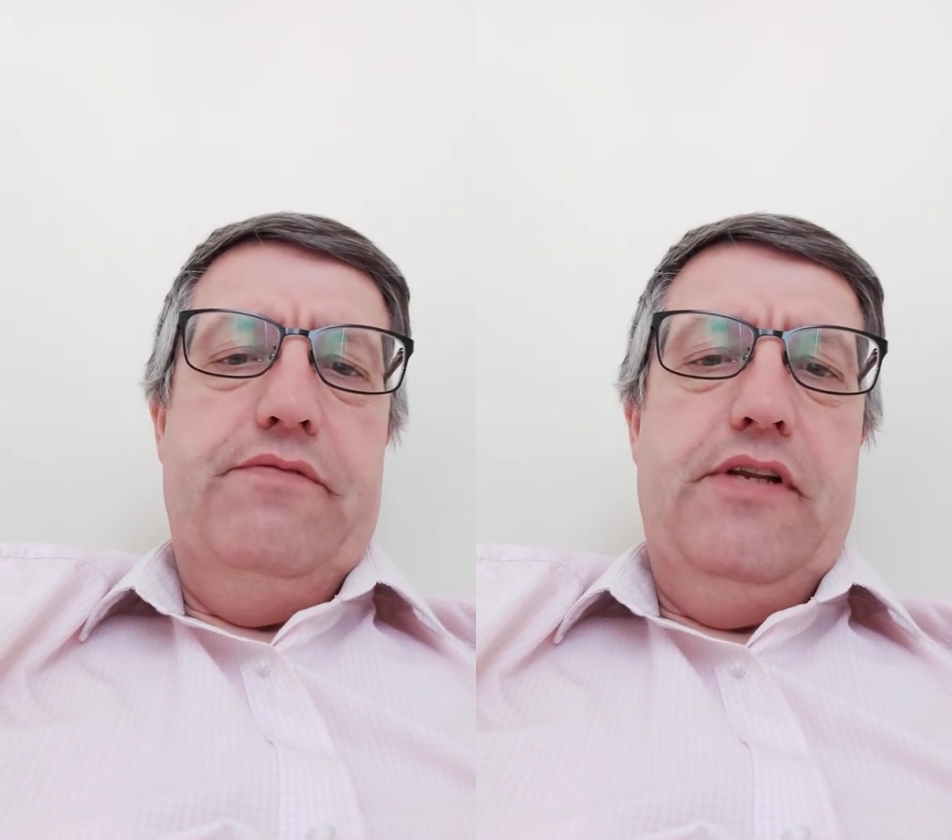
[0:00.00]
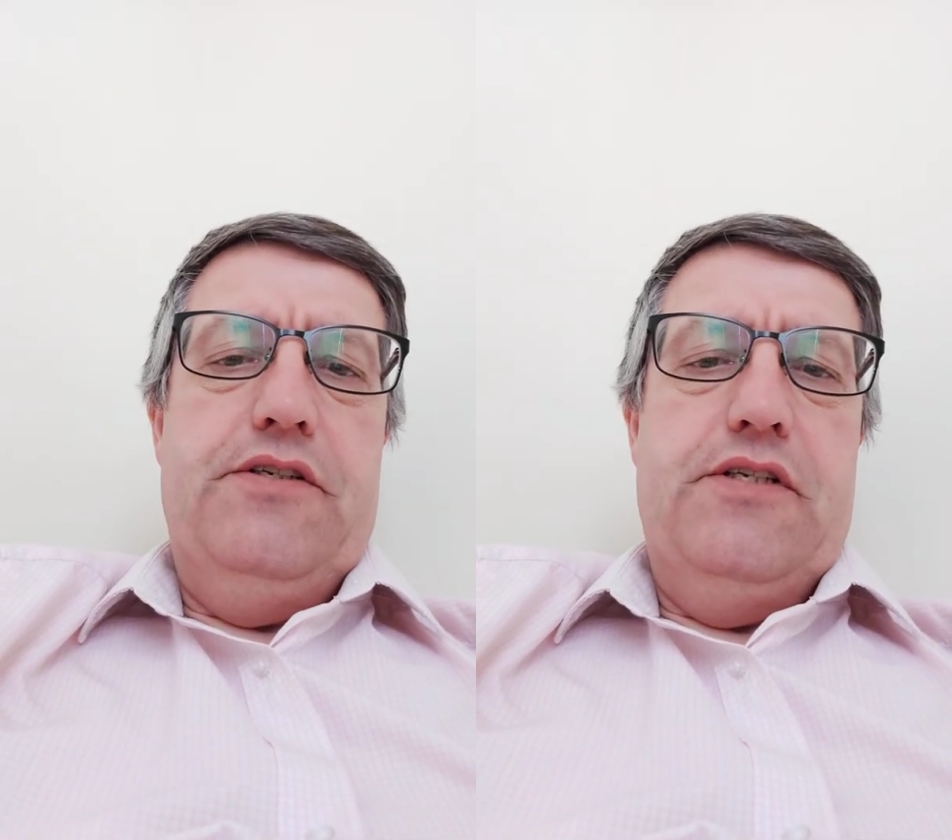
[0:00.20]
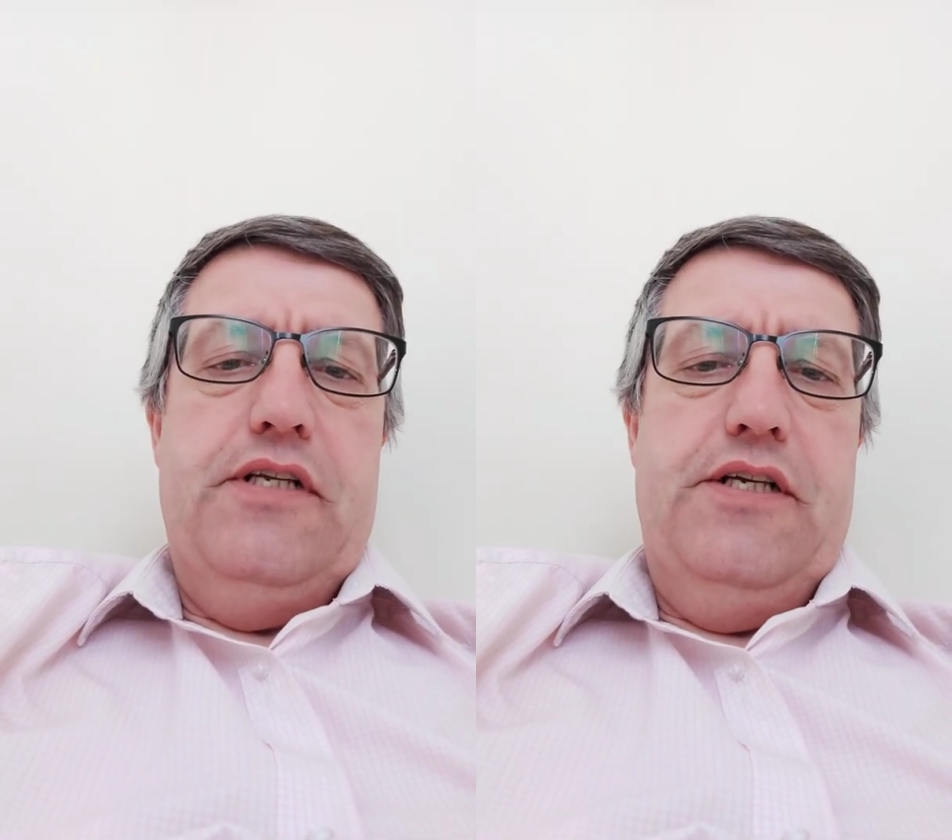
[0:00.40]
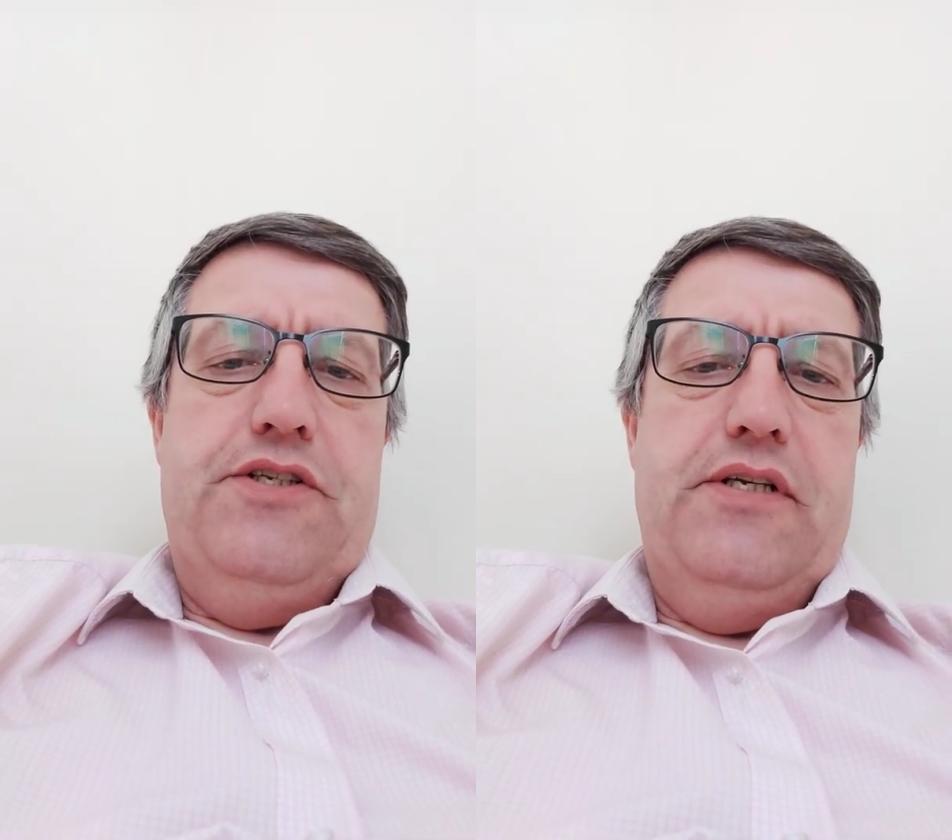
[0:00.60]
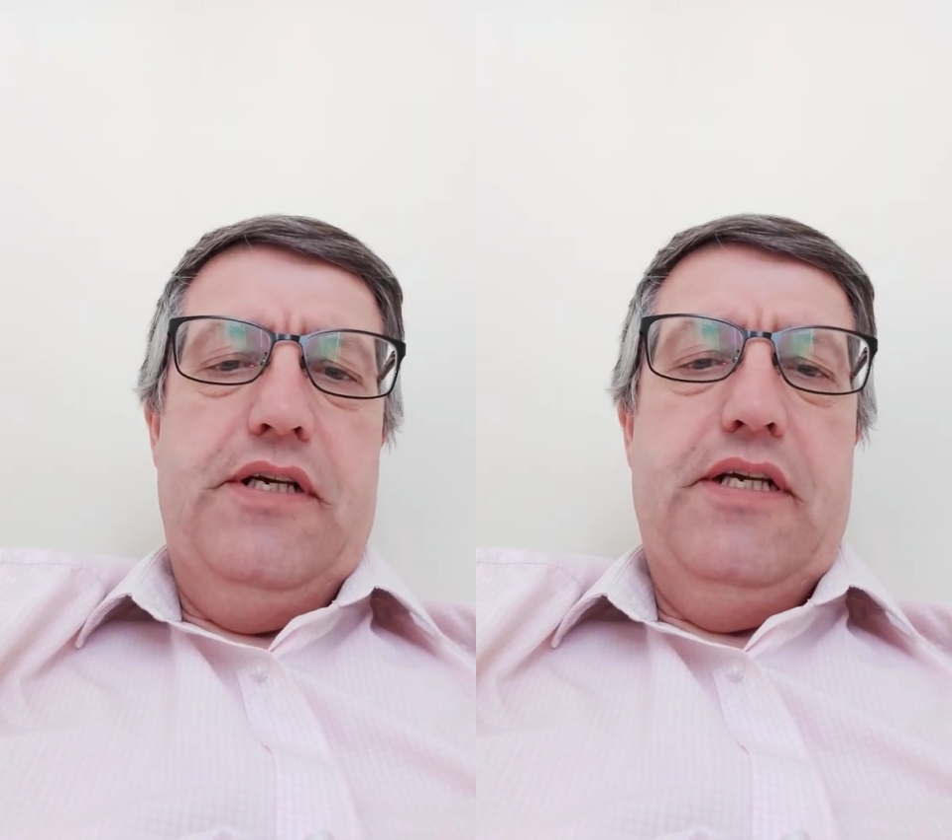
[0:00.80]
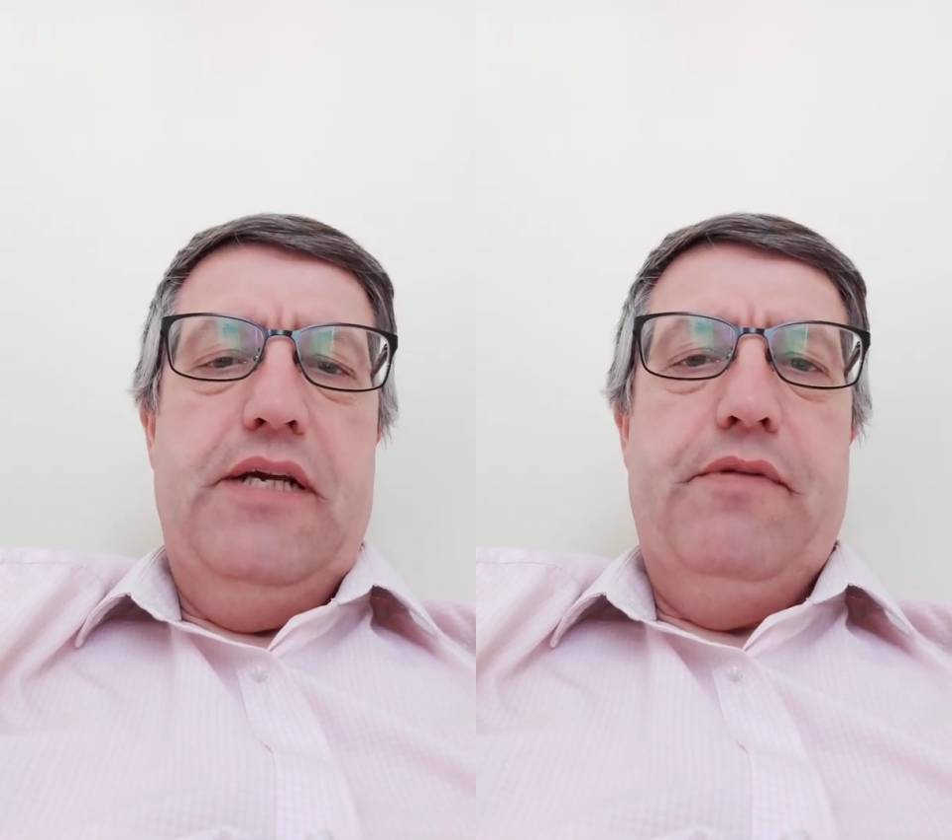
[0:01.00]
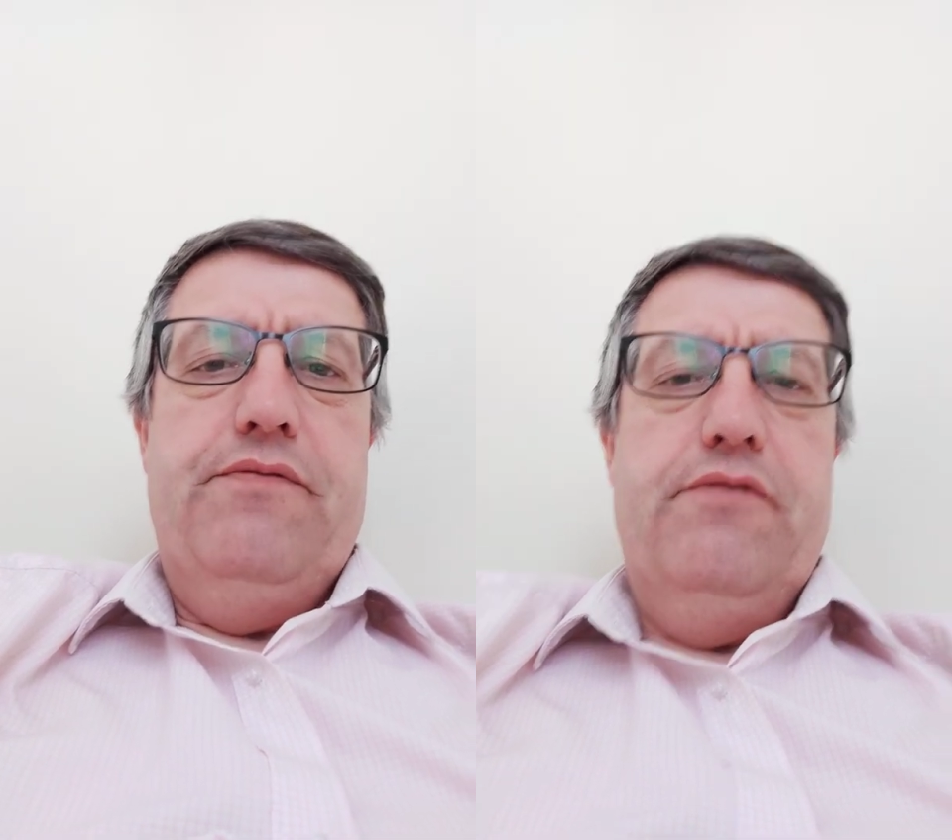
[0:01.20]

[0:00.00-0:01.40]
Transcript: of legislation that came in.